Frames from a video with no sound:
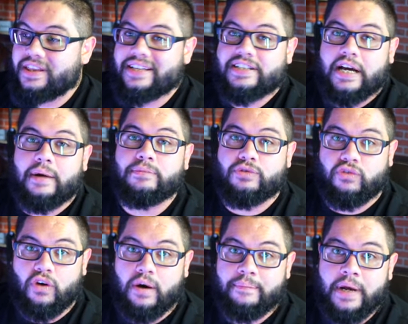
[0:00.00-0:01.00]
this comes
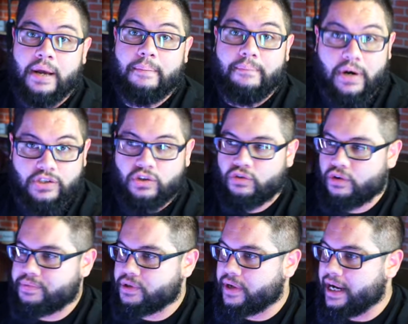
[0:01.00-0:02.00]
from muscle
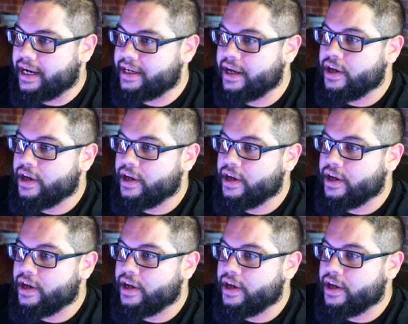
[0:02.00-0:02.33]
groups, okay?